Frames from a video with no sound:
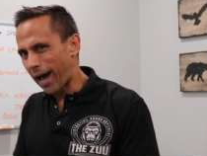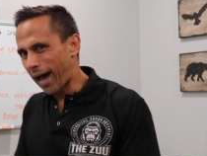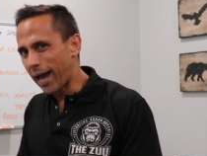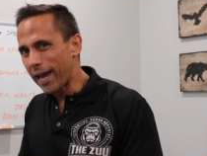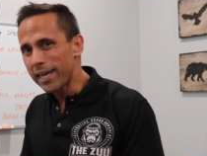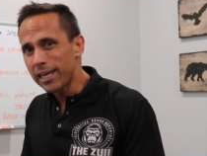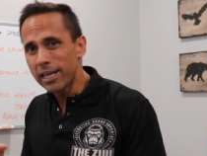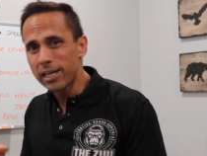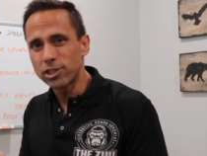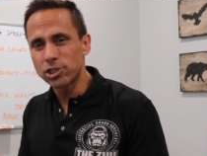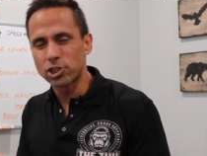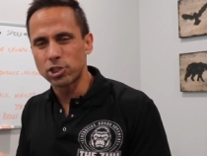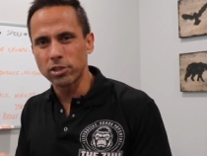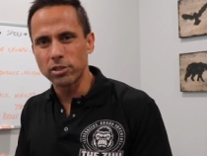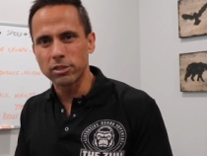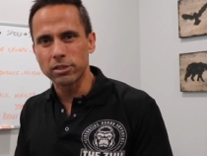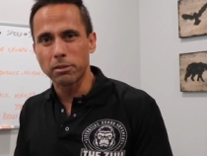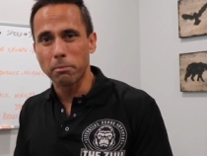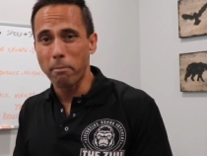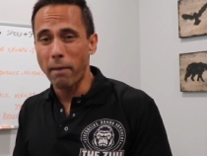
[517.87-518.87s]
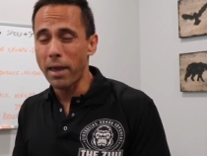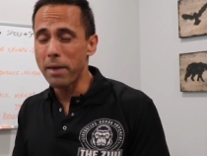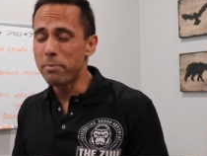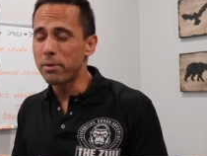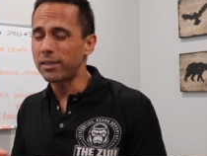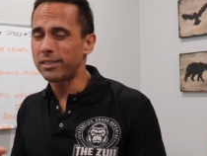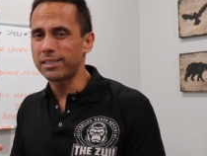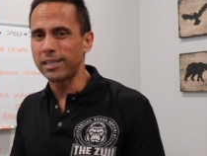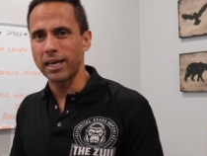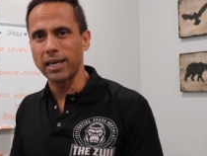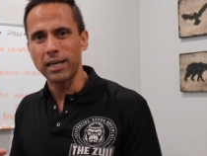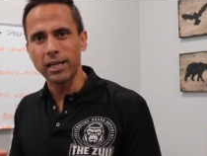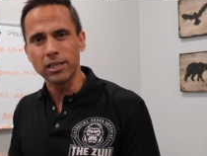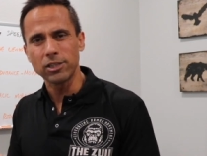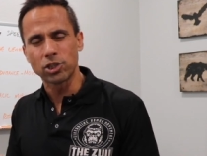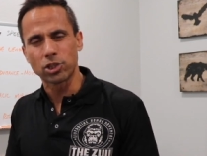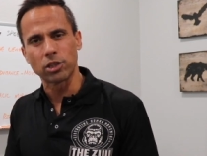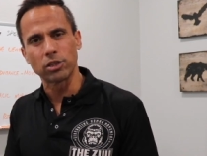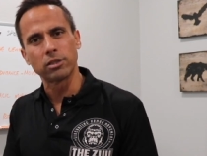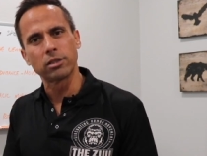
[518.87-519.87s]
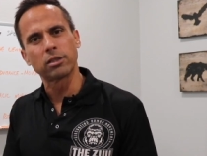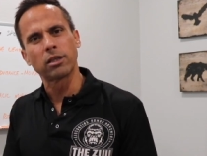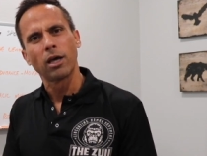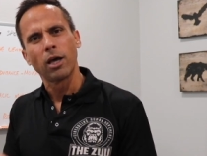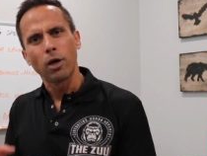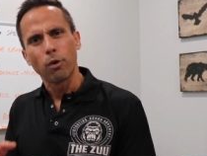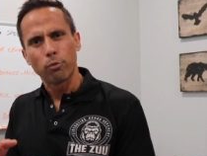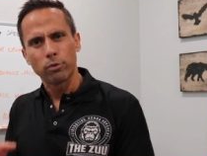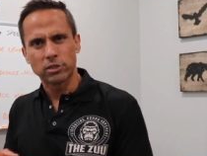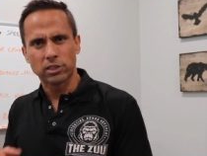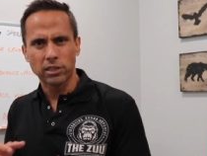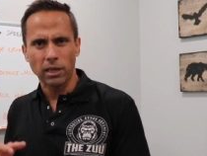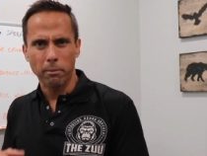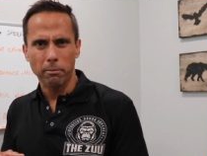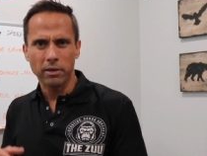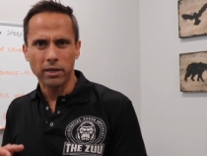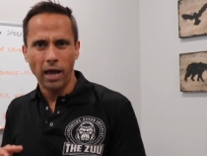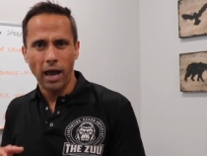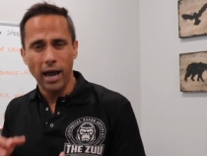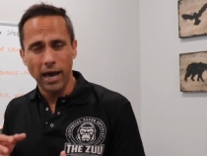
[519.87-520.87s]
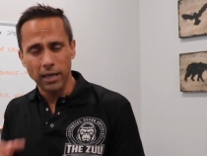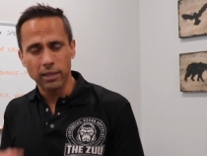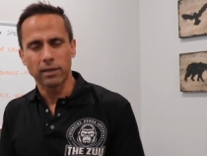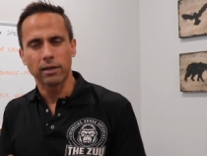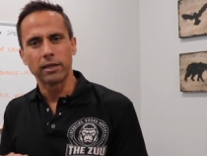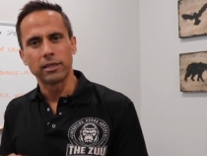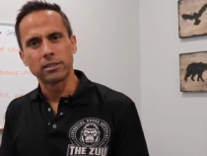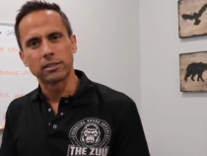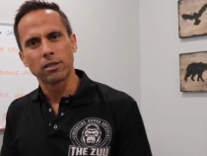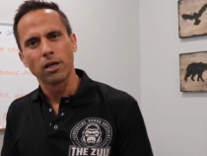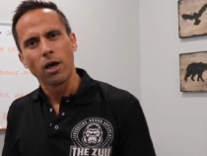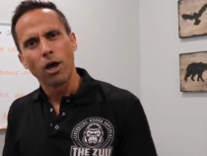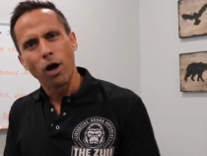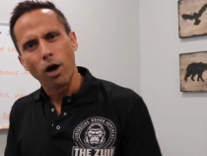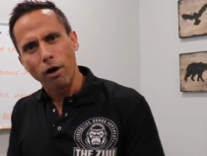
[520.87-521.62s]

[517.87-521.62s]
eight inches, maybe ten inches with some athletes.